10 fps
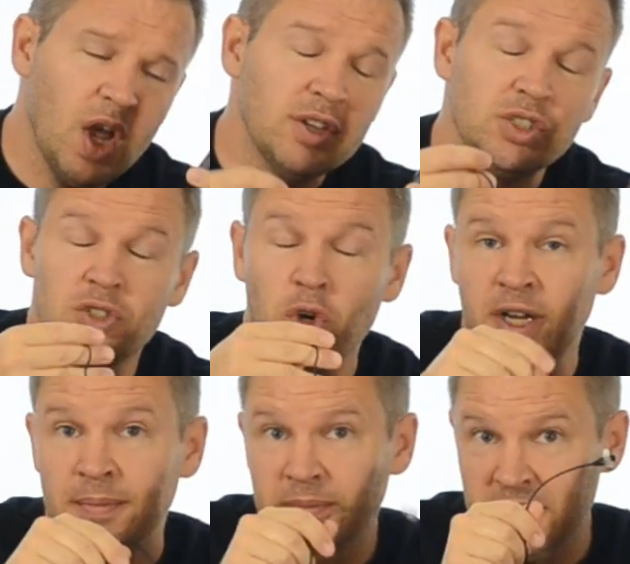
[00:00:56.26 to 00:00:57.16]
should,
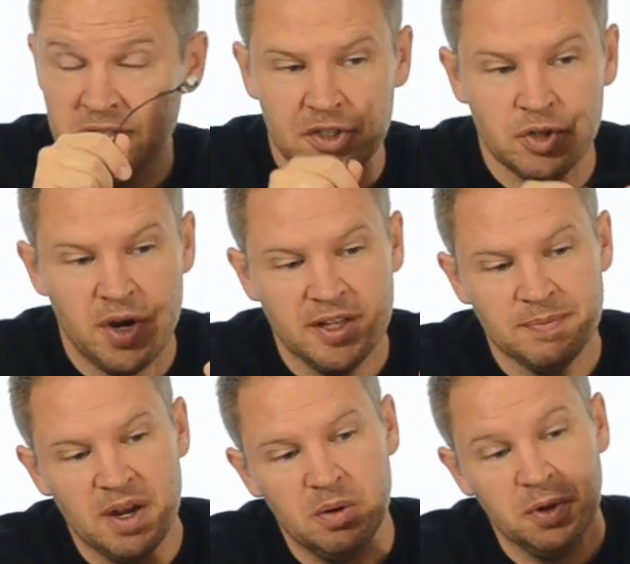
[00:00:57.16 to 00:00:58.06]
sorry, this is the
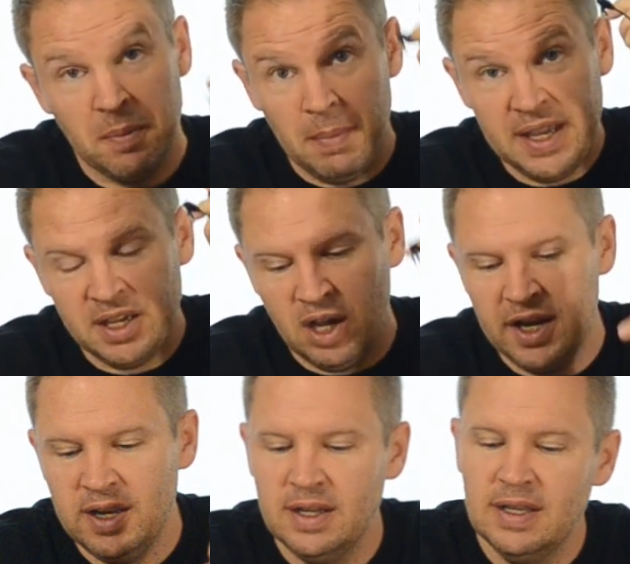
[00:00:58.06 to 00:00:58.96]
transmitter with the mic on
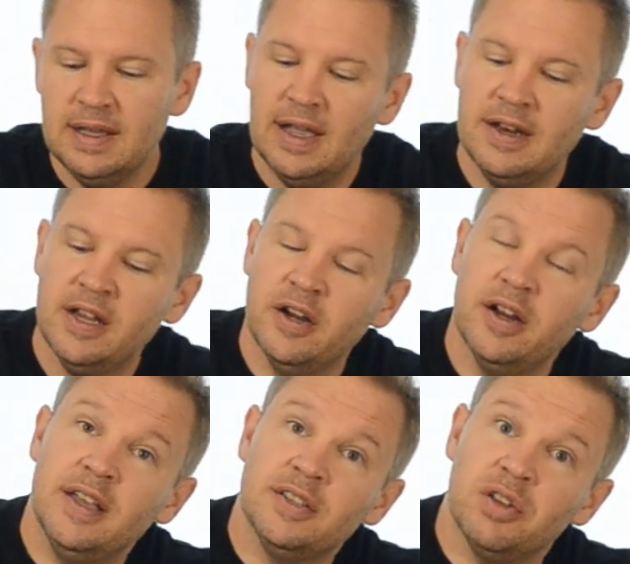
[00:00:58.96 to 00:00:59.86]
it, and here
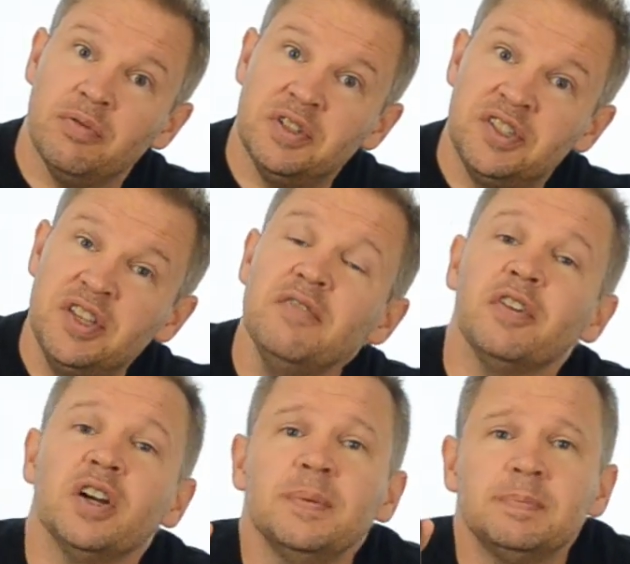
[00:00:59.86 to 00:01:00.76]
is the
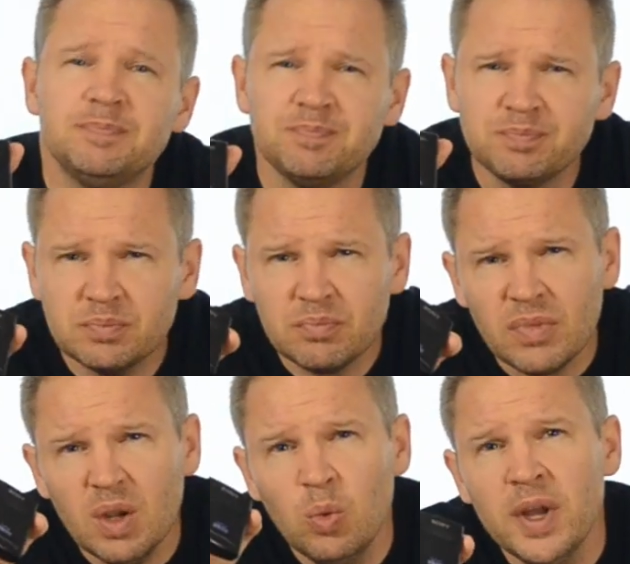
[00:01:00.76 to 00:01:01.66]
receiver
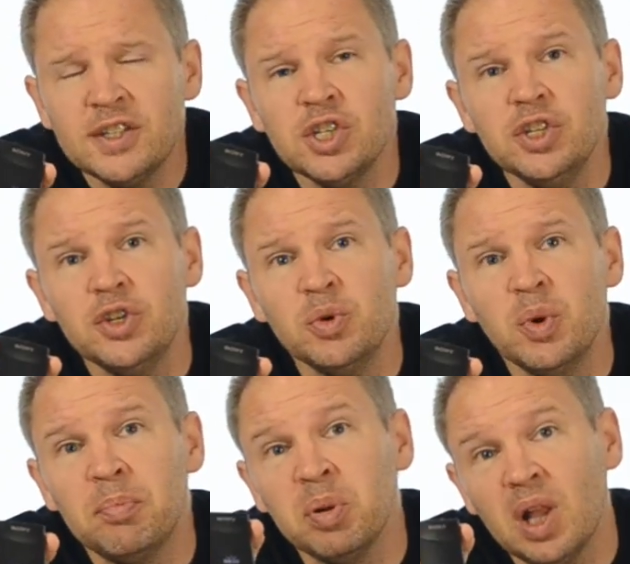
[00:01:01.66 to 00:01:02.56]
which you
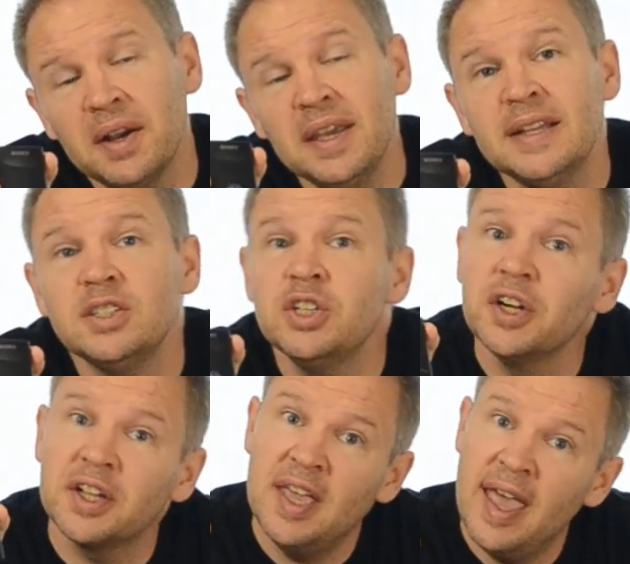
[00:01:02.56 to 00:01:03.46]
would plug into
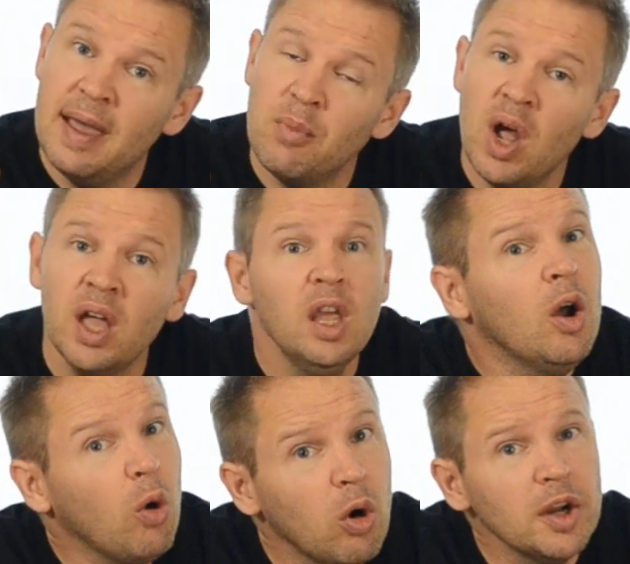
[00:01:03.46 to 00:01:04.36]
your camera
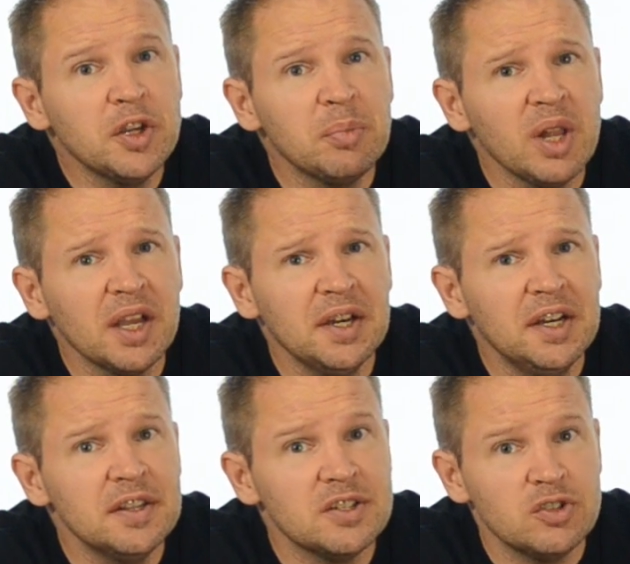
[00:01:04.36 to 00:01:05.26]
or you could plug it
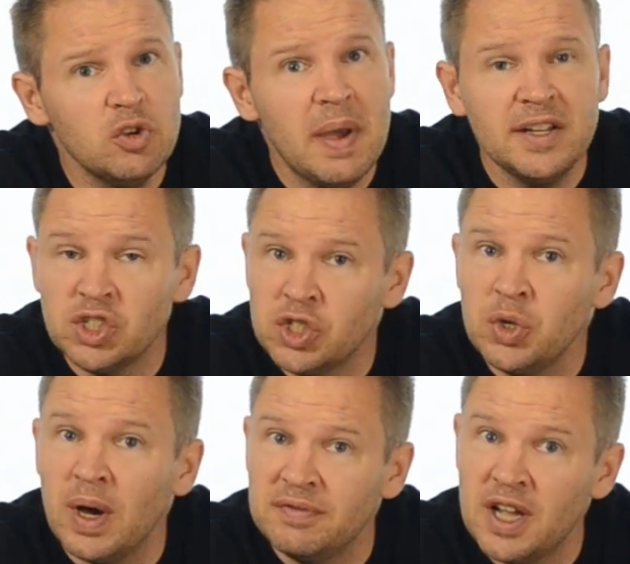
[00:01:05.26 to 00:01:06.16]
into the Zoom
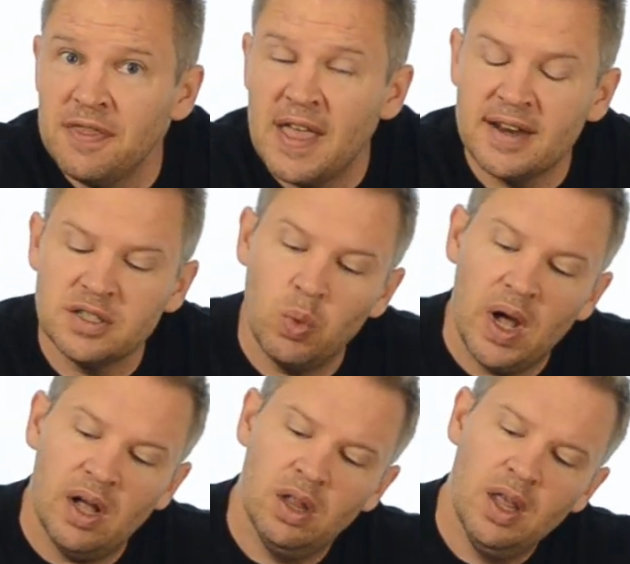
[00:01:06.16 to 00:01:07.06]
H2. I've done that as
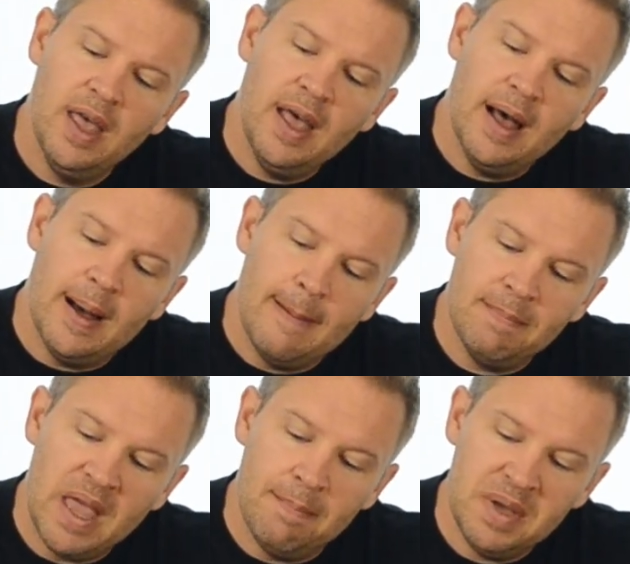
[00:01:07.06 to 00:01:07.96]
well.
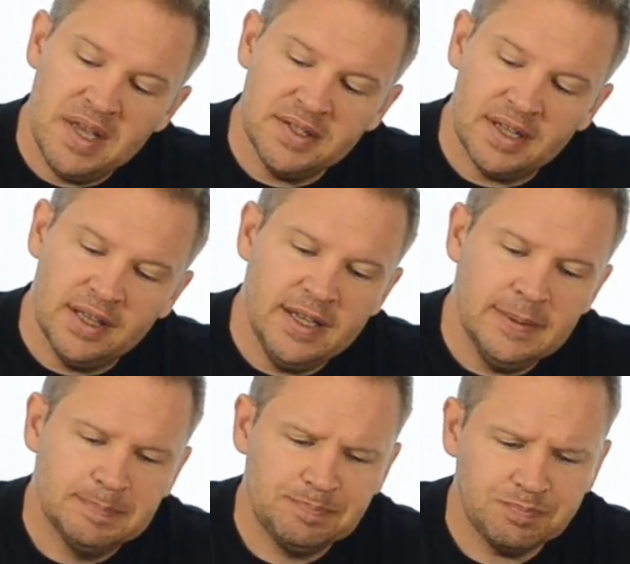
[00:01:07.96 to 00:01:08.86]
Um, and
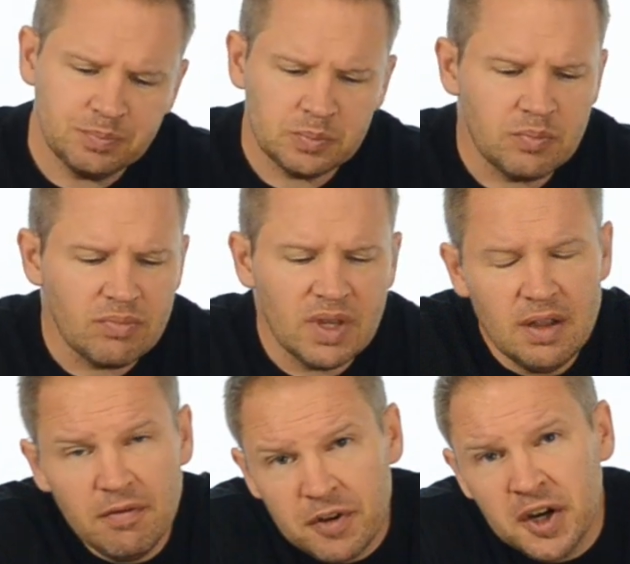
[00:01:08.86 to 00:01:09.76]
basically,
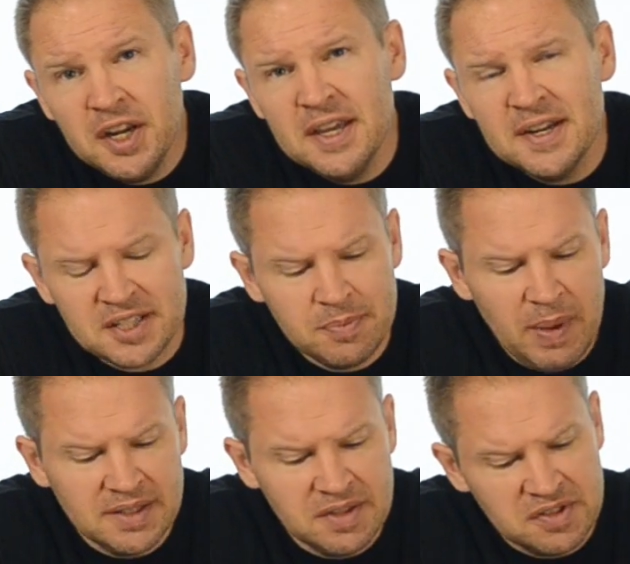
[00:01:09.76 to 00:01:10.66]
very
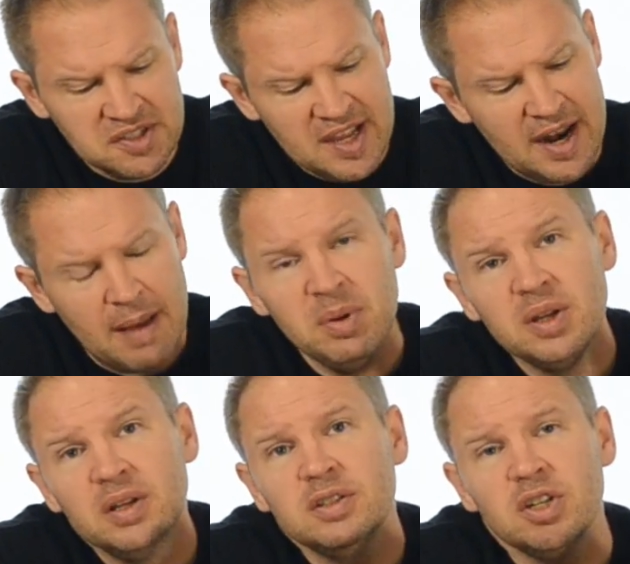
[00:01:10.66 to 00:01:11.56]
inexpensive setup
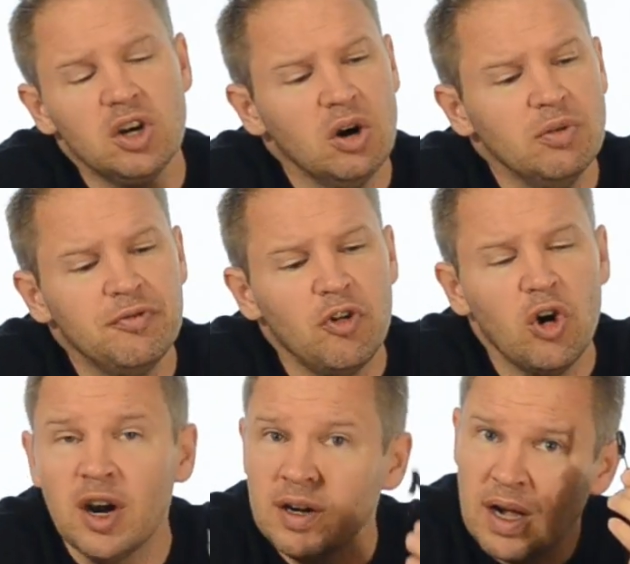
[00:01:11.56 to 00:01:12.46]
to go
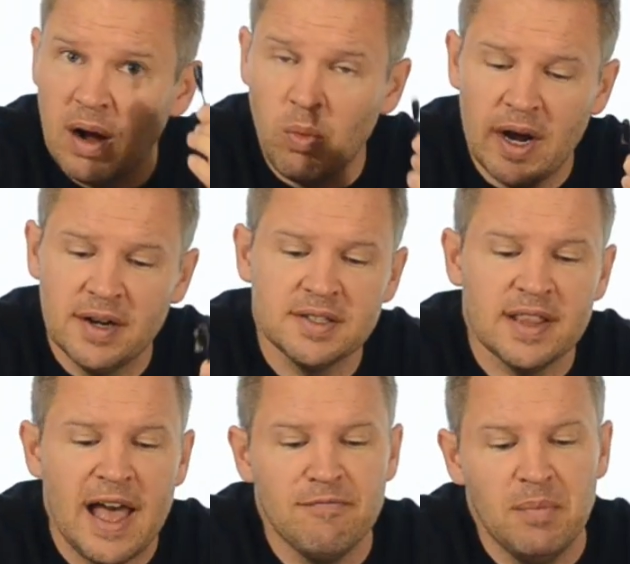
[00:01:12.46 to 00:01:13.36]
for a wireless
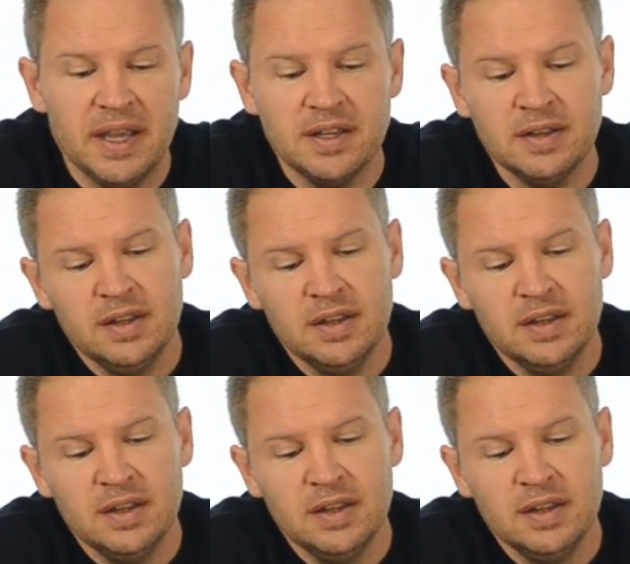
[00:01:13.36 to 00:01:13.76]
lav mic.